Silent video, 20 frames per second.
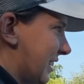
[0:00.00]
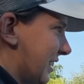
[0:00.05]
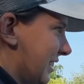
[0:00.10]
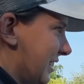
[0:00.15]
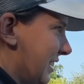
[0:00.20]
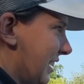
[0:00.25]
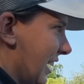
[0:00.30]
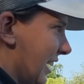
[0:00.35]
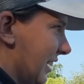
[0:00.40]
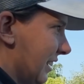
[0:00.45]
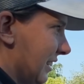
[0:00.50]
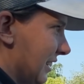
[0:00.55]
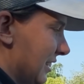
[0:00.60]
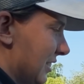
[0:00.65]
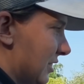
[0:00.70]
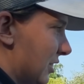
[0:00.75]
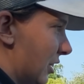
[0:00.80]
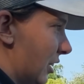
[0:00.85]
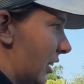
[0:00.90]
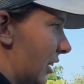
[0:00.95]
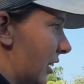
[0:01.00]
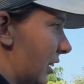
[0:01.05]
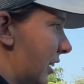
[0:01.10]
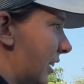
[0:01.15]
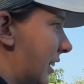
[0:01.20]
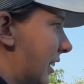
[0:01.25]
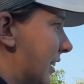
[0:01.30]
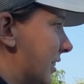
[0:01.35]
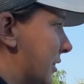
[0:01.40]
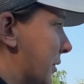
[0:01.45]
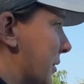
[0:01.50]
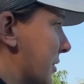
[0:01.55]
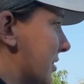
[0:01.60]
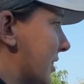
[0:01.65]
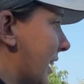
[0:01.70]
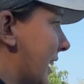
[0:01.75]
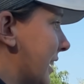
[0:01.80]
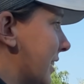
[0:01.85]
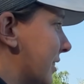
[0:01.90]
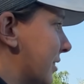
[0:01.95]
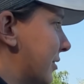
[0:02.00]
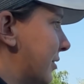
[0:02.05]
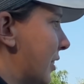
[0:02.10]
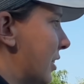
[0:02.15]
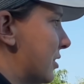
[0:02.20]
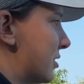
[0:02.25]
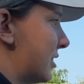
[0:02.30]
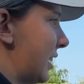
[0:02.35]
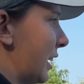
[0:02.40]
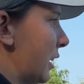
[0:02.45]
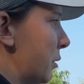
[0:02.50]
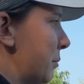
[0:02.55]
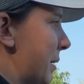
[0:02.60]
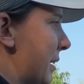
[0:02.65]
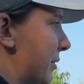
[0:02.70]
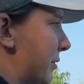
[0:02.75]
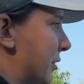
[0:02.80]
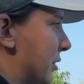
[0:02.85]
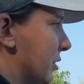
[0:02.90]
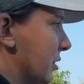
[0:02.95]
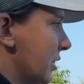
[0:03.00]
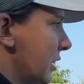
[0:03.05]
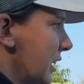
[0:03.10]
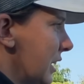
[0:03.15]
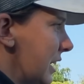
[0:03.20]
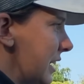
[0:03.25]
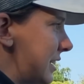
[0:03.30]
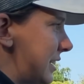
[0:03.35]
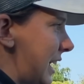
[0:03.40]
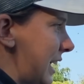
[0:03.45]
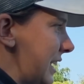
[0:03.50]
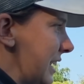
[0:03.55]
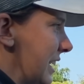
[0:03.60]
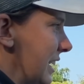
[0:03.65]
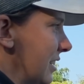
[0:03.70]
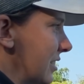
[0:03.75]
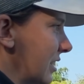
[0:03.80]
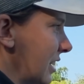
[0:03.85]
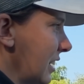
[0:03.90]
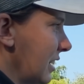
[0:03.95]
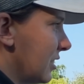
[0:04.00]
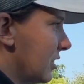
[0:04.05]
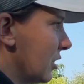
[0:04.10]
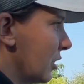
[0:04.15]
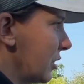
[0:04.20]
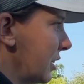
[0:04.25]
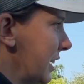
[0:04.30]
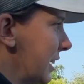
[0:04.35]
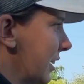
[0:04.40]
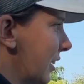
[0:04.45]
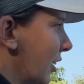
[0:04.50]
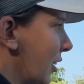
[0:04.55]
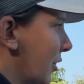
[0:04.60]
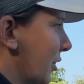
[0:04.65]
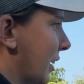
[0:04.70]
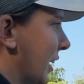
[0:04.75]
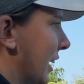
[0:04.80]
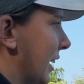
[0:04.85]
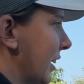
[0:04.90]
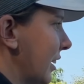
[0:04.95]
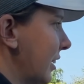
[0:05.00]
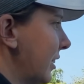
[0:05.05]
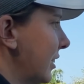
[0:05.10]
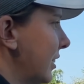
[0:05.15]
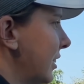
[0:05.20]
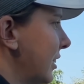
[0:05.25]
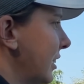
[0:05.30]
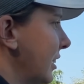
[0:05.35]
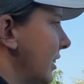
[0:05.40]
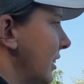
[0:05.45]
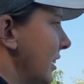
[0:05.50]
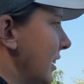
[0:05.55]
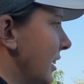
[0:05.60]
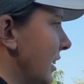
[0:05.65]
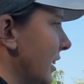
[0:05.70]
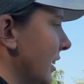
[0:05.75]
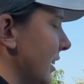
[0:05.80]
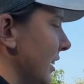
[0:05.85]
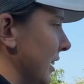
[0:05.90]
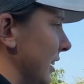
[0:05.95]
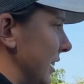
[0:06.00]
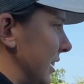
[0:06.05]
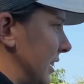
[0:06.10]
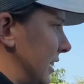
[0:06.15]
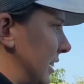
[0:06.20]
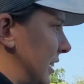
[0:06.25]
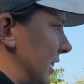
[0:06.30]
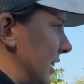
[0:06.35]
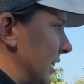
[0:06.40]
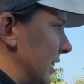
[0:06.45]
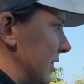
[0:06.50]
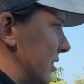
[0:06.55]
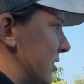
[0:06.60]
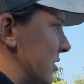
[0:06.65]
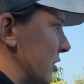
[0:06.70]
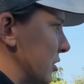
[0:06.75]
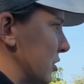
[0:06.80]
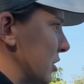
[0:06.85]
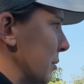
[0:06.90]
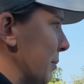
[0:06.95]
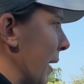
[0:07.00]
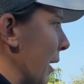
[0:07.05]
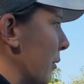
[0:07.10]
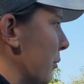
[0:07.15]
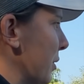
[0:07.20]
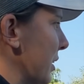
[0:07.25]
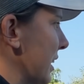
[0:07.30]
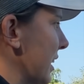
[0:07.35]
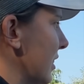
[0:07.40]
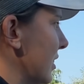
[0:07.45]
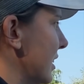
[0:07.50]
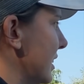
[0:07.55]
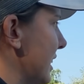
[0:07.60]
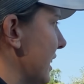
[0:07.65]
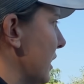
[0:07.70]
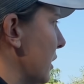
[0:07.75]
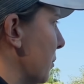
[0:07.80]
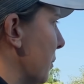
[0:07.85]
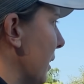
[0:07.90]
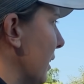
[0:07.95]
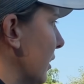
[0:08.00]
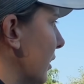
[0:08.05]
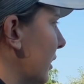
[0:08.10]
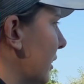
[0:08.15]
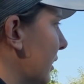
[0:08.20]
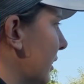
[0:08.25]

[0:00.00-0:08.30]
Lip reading: yeah, so as I was saying, versatile method, dead easy, don't need a lot of gear. It's just about ringing the dinner bell.